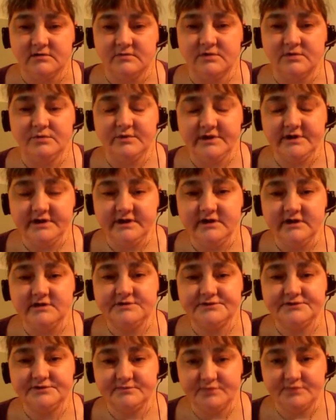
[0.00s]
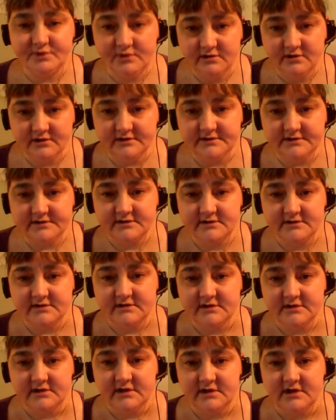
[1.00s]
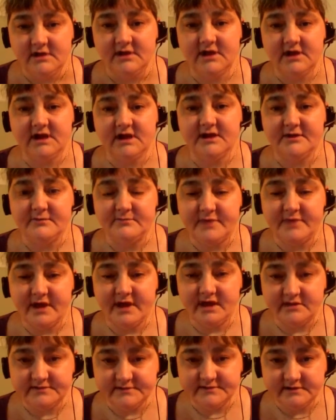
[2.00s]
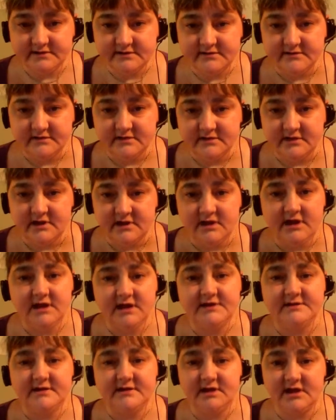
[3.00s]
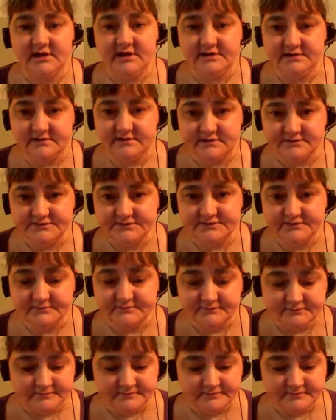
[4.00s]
What we need is support and compassion and kindness